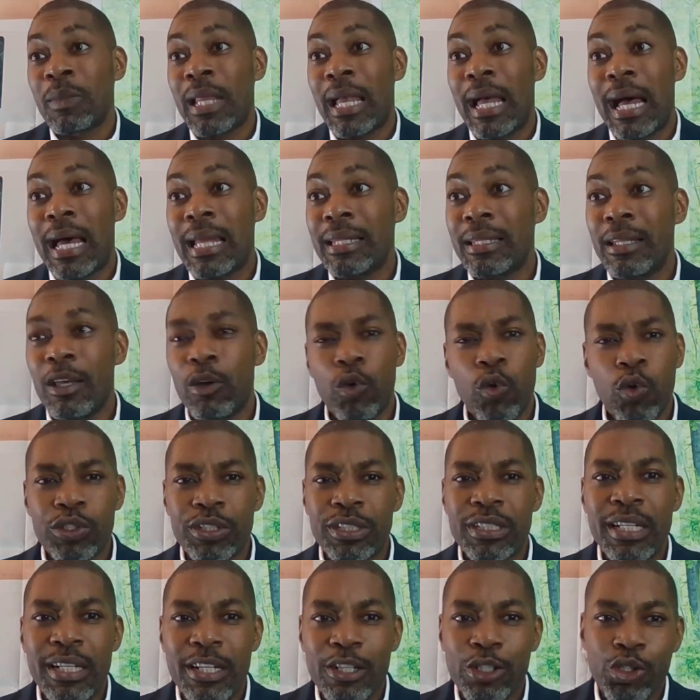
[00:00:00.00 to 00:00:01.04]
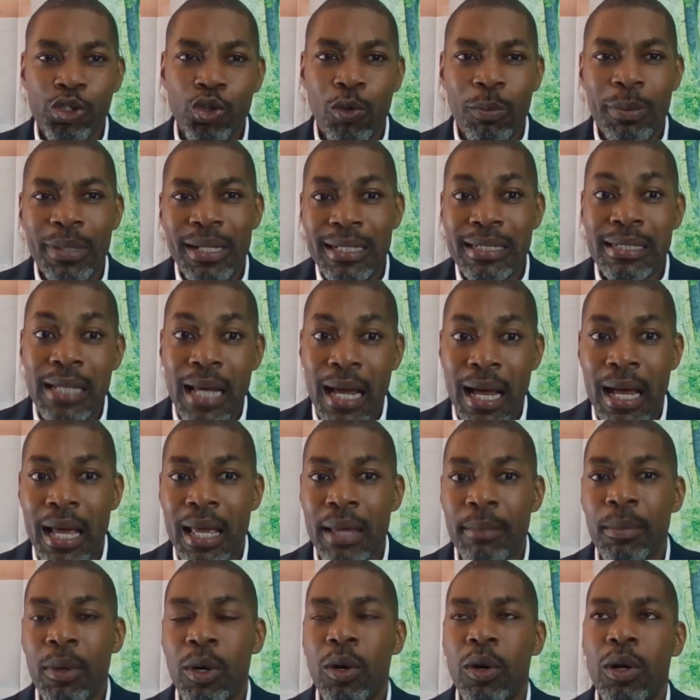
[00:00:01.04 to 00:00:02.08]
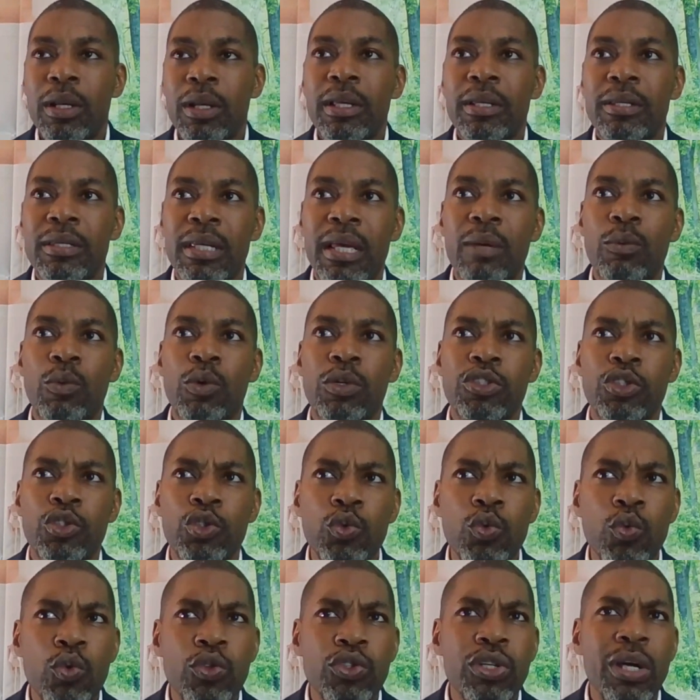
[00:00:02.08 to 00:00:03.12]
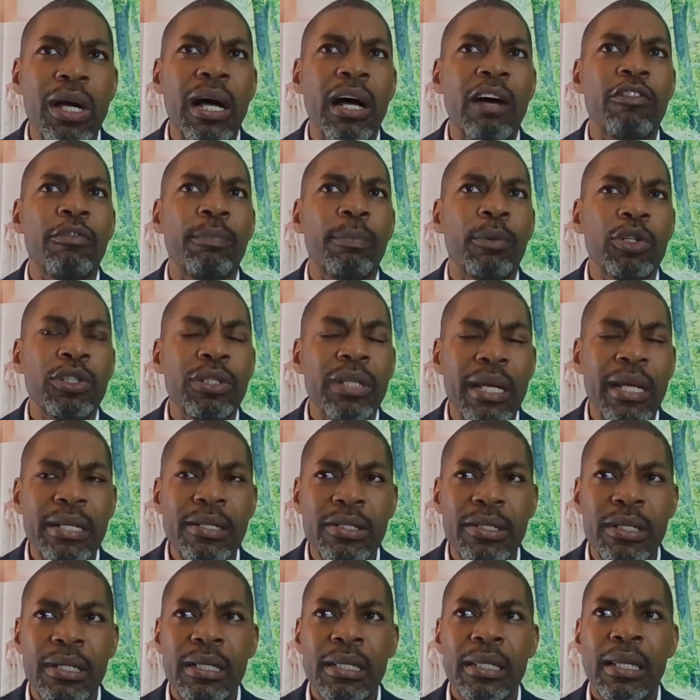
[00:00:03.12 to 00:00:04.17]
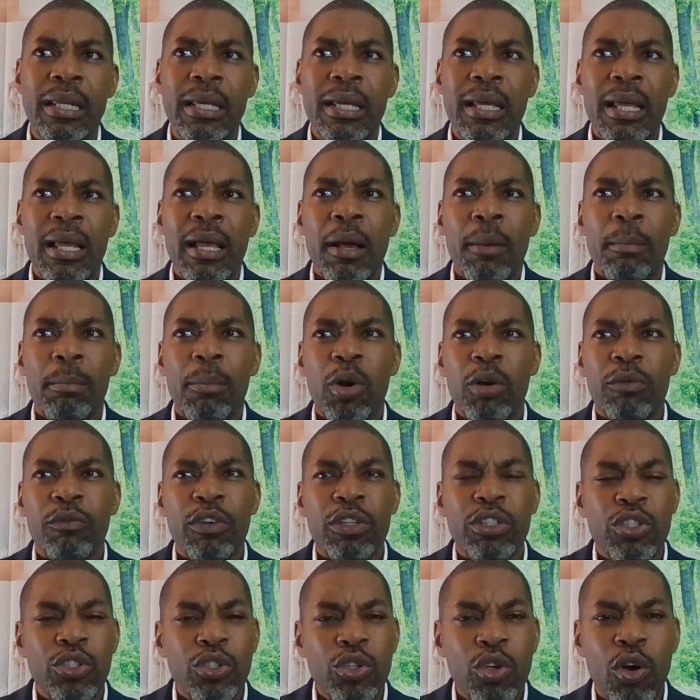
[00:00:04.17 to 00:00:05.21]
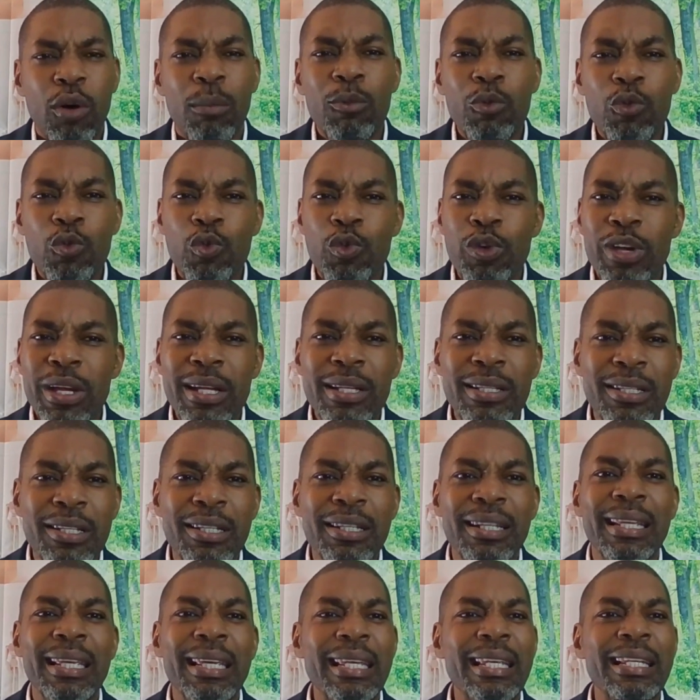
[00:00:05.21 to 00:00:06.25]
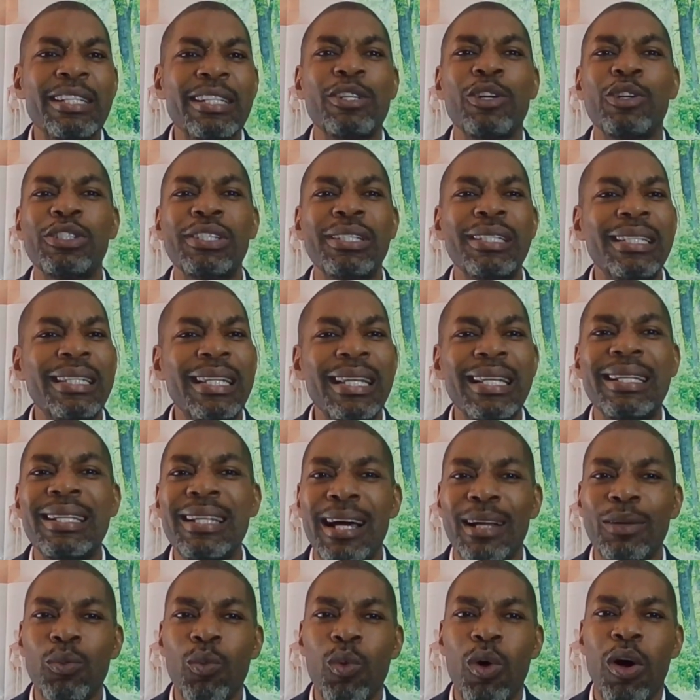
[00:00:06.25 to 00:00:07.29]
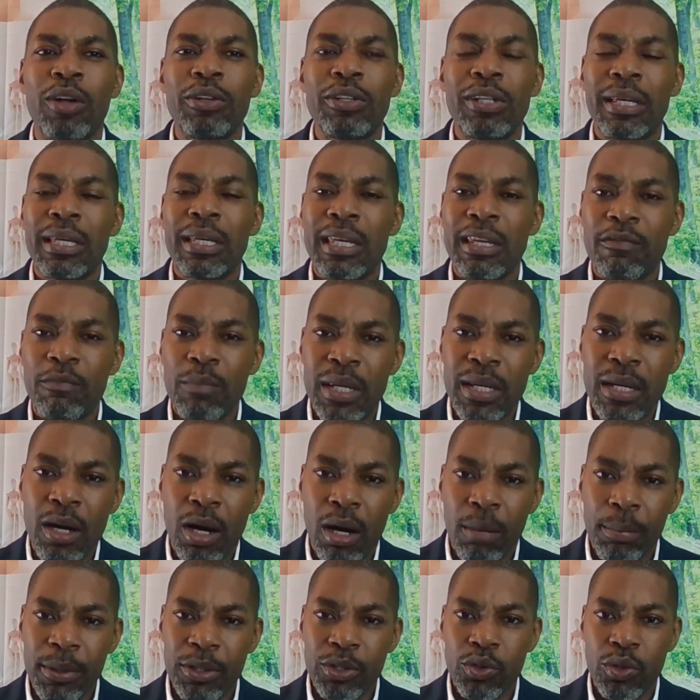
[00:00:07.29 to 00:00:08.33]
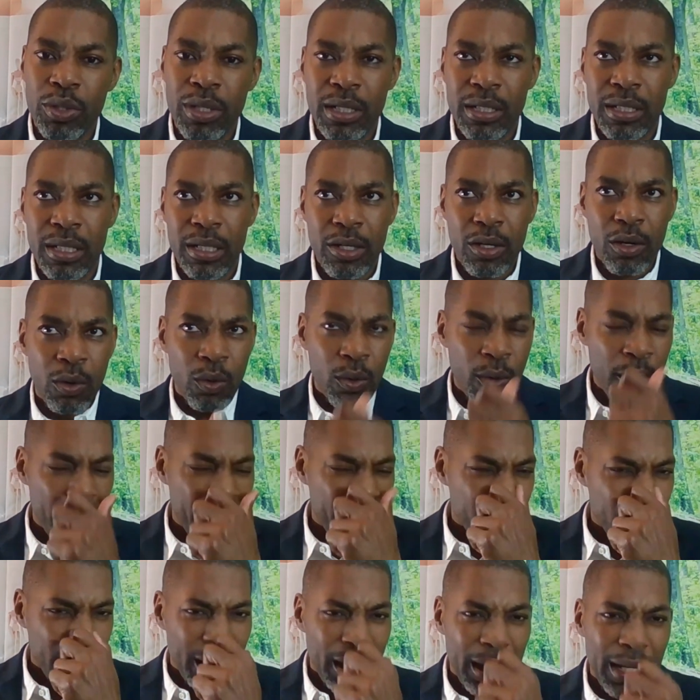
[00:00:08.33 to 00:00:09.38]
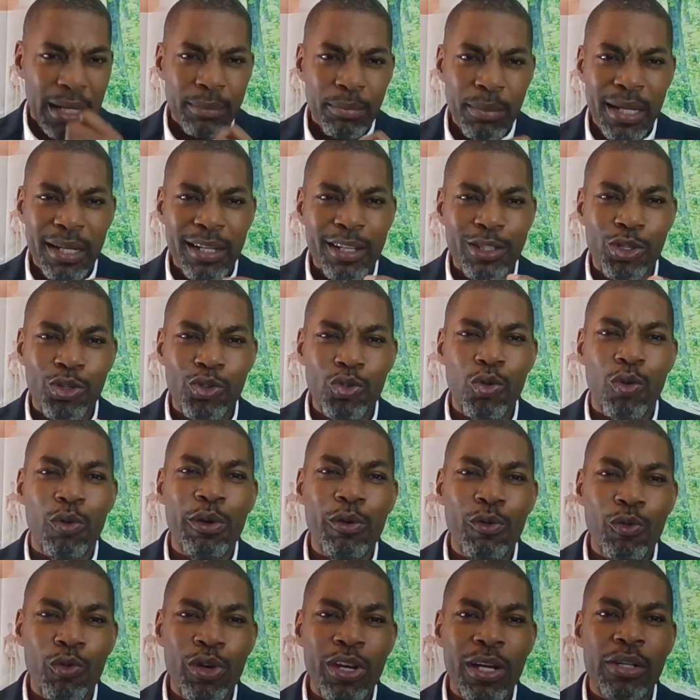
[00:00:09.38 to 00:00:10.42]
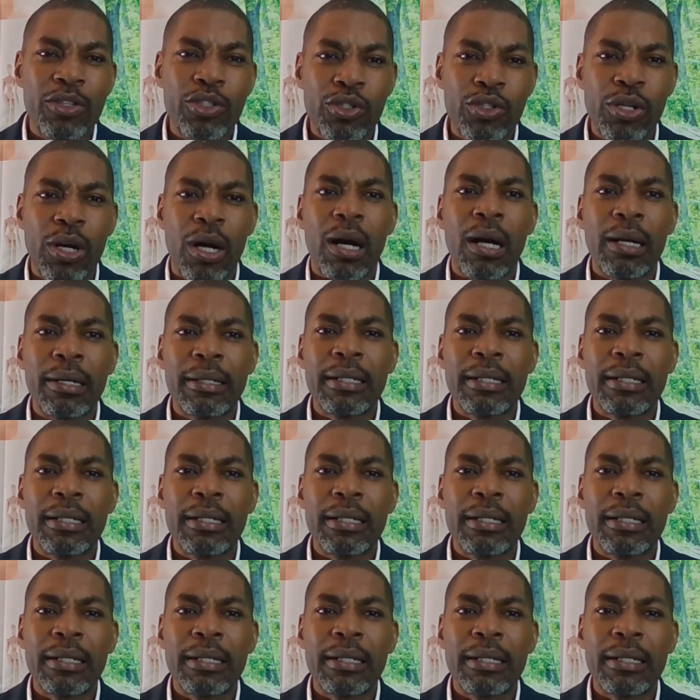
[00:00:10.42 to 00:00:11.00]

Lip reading: and the coach didn't show me the time. All he said was, "You have potential." But for some reason, he just did not want to give me the opportunity. Now, I'll make the story real short